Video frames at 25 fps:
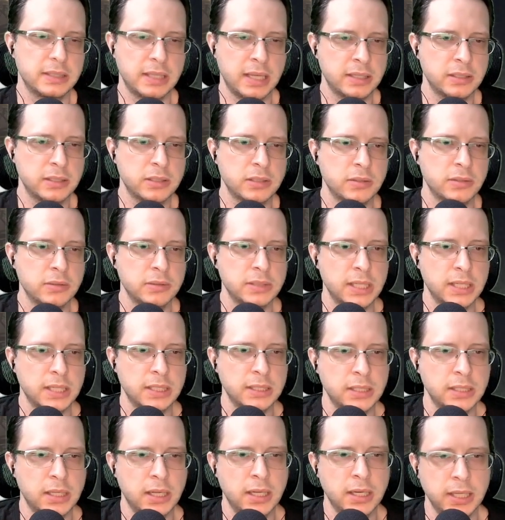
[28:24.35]

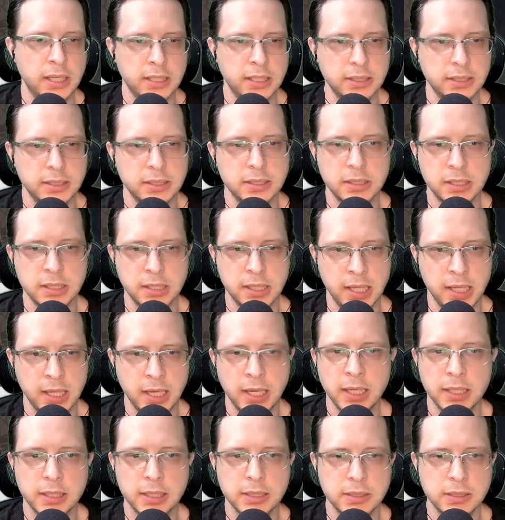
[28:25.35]
exotectonics,
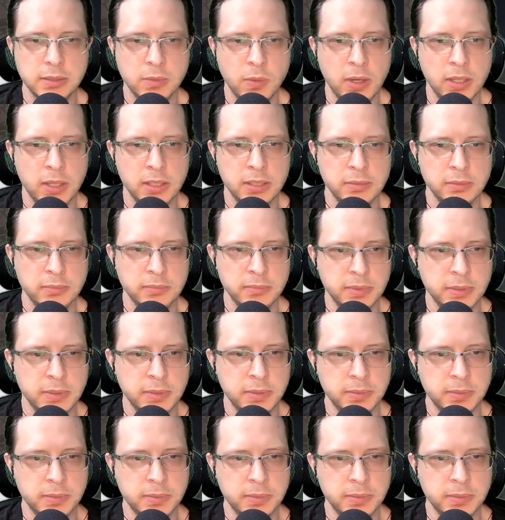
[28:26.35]
genetics, quantum